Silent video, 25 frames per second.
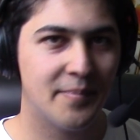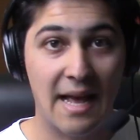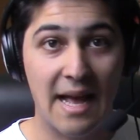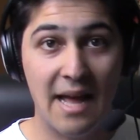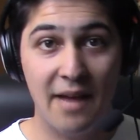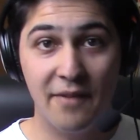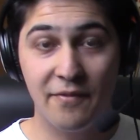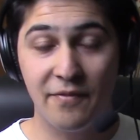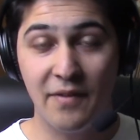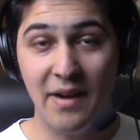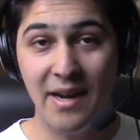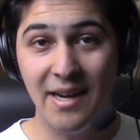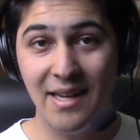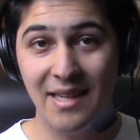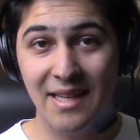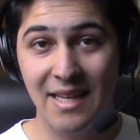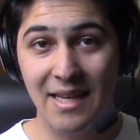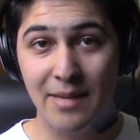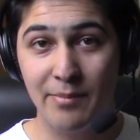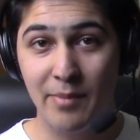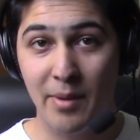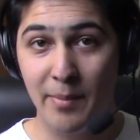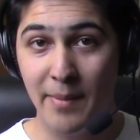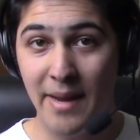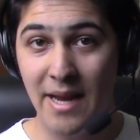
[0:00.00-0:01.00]
And
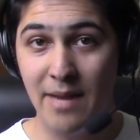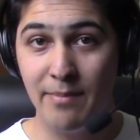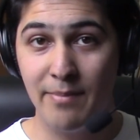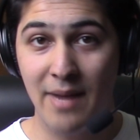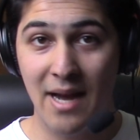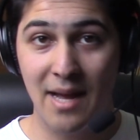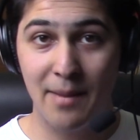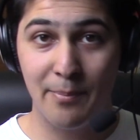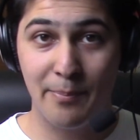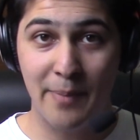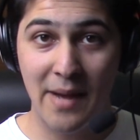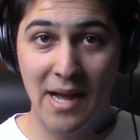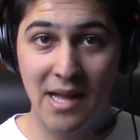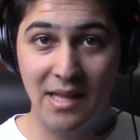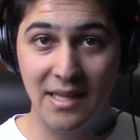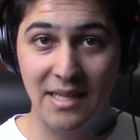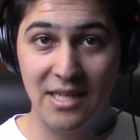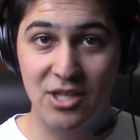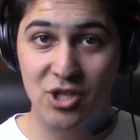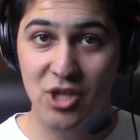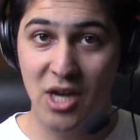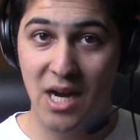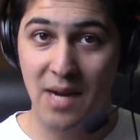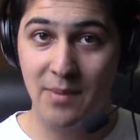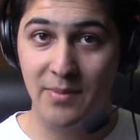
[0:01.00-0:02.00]
finally, my main man
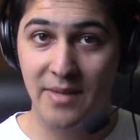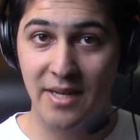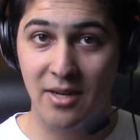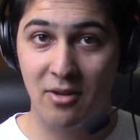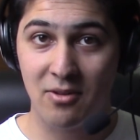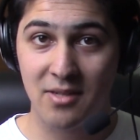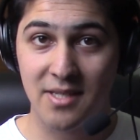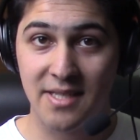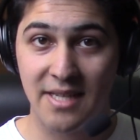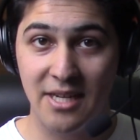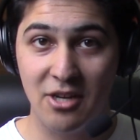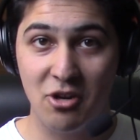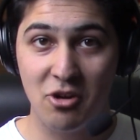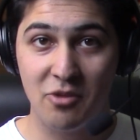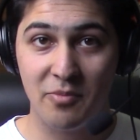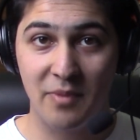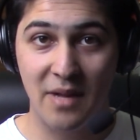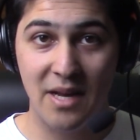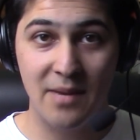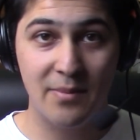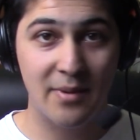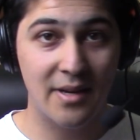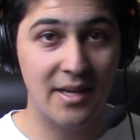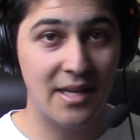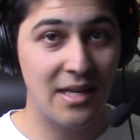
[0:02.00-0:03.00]
Bally chimed in on
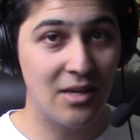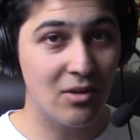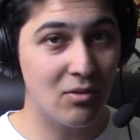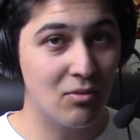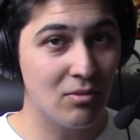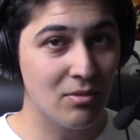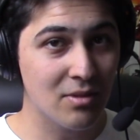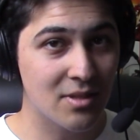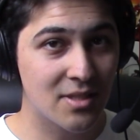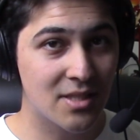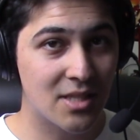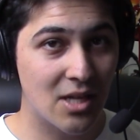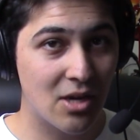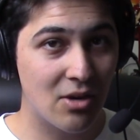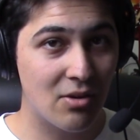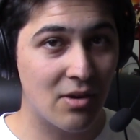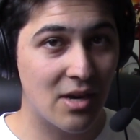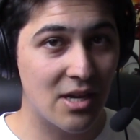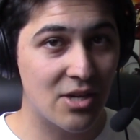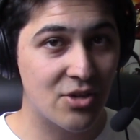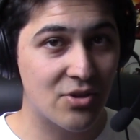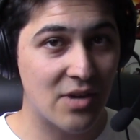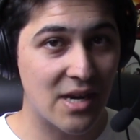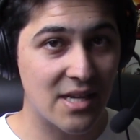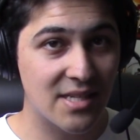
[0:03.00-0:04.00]
Xenoblade, but he also
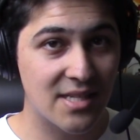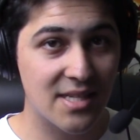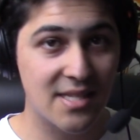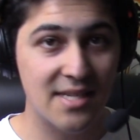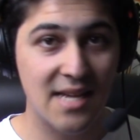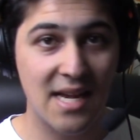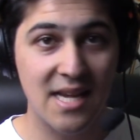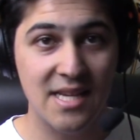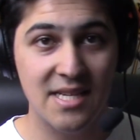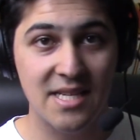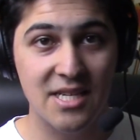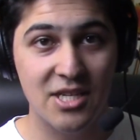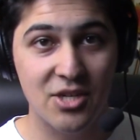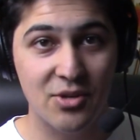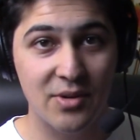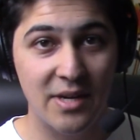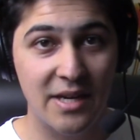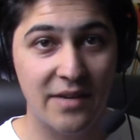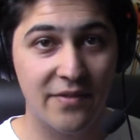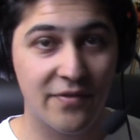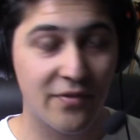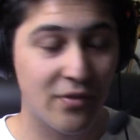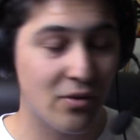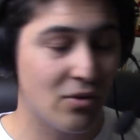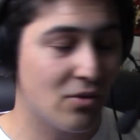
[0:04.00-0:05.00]
addressed Assassin's
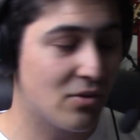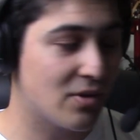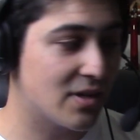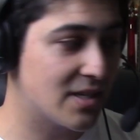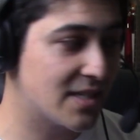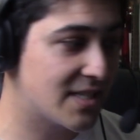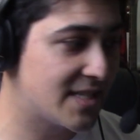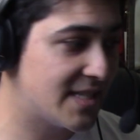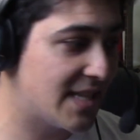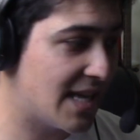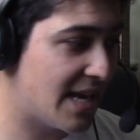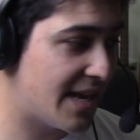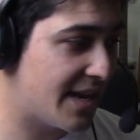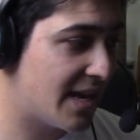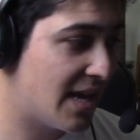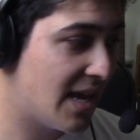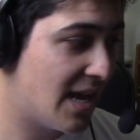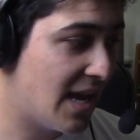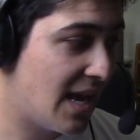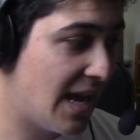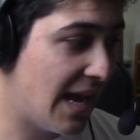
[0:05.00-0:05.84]
Creed 4 and said,